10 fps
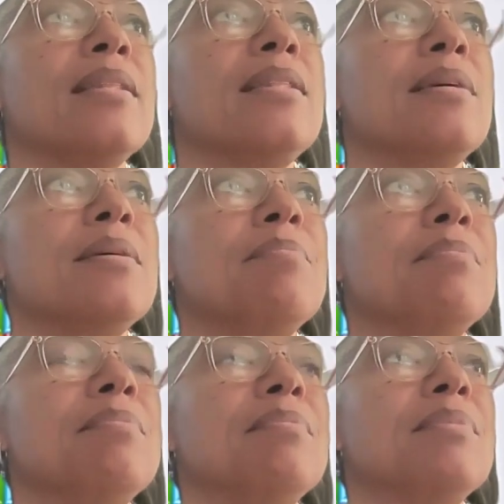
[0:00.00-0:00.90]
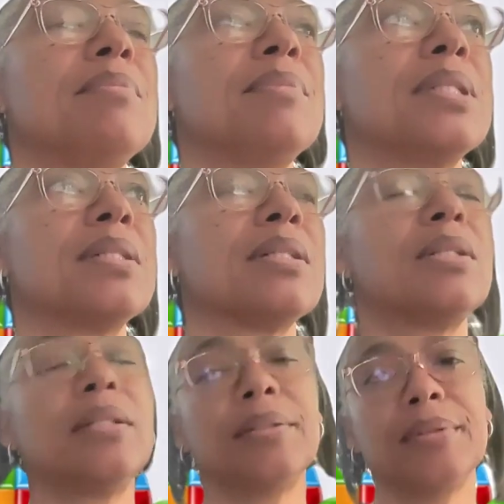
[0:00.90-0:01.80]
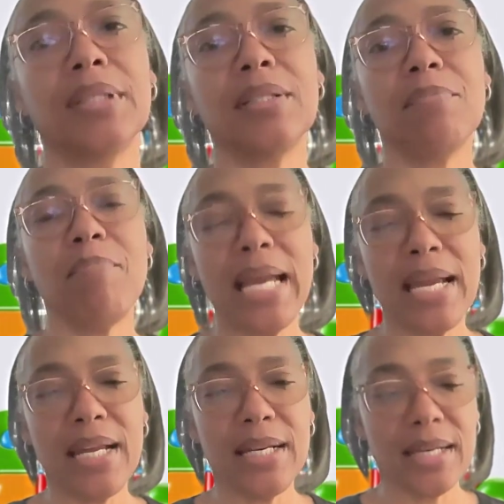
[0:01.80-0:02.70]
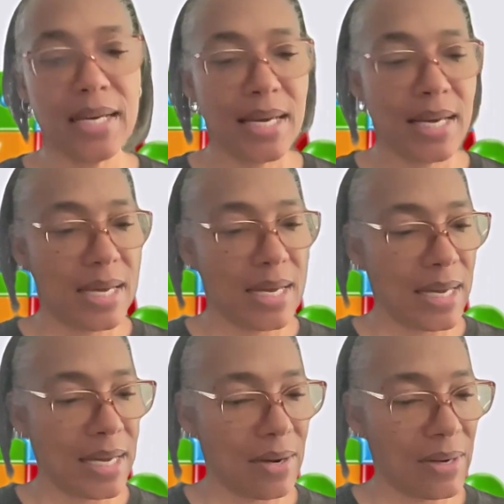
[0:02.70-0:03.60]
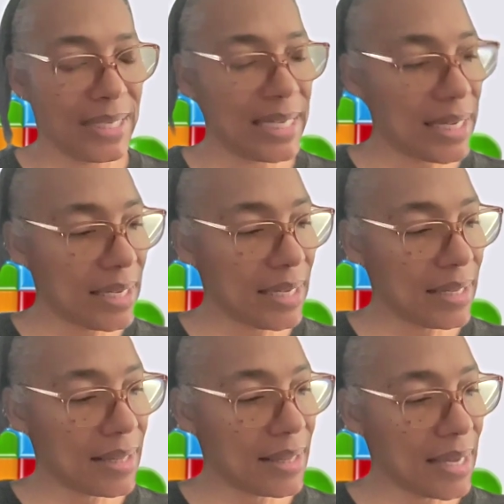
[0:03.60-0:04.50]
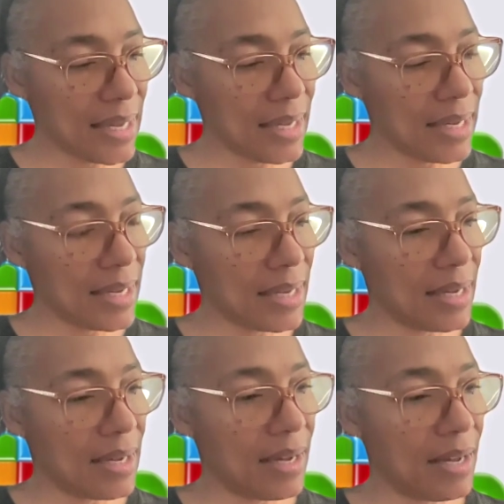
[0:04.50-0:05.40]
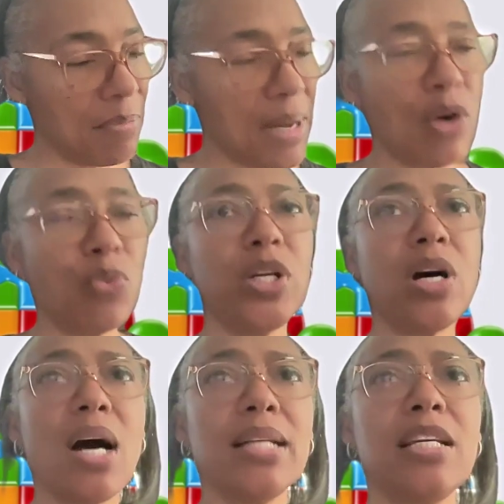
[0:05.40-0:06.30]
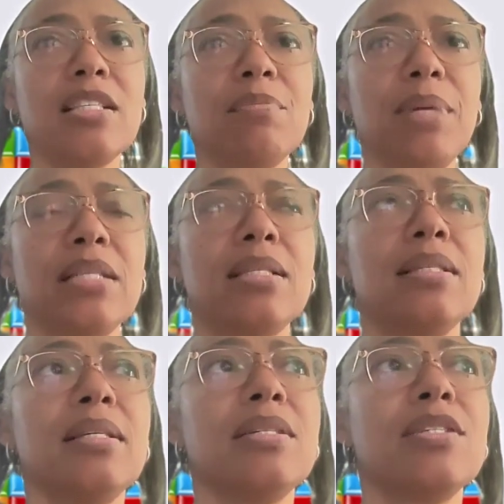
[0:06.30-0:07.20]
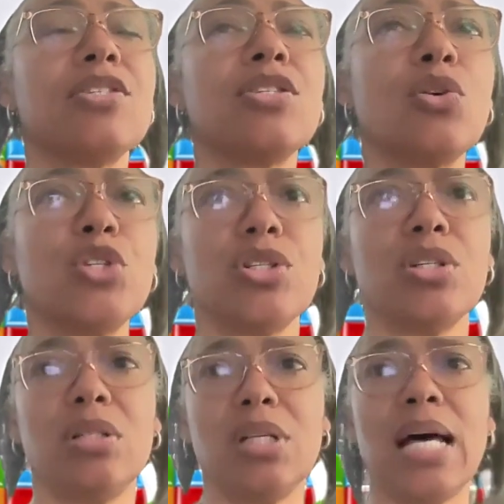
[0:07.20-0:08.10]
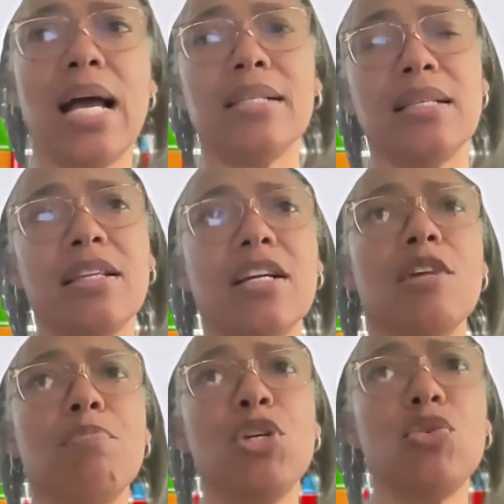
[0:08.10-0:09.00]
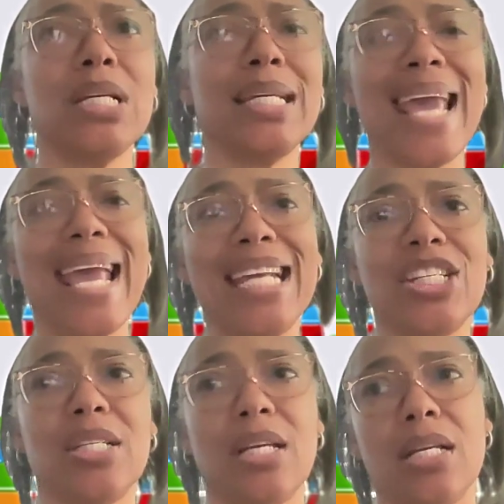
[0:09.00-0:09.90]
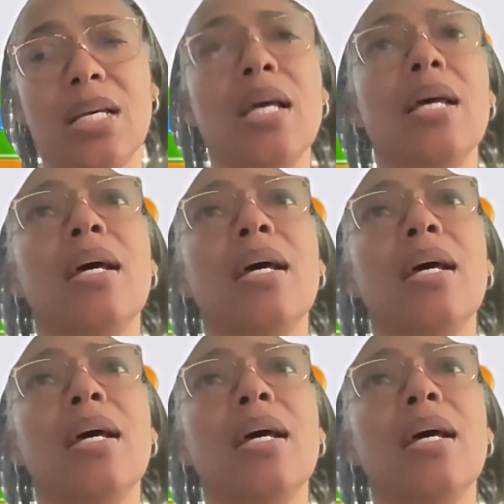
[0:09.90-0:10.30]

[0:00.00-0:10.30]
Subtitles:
the main or key thing about with autism is the socializing, the communication